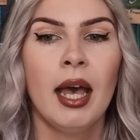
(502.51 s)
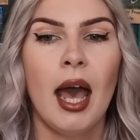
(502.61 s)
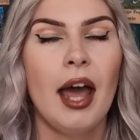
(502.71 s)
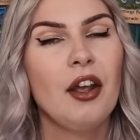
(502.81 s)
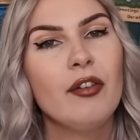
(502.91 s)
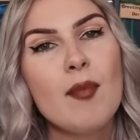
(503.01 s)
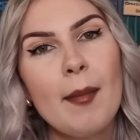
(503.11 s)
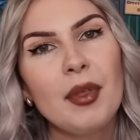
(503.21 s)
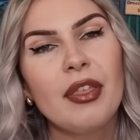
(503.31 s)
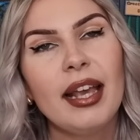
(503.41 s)
And I
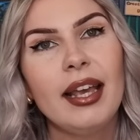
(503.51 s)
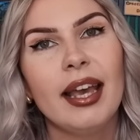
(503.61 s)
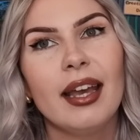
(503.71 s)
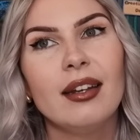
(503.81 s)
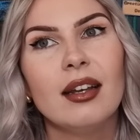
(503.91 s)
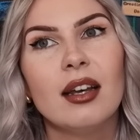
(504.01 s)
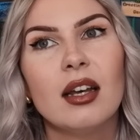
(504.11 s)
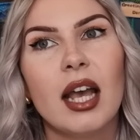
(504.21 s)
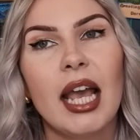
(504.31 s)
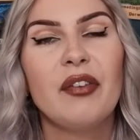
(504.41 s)
remember thinking,
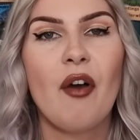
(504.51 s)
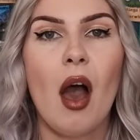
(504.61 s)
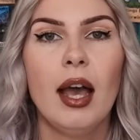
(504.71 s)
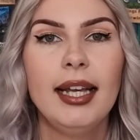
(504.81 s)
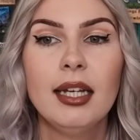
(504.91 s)
if I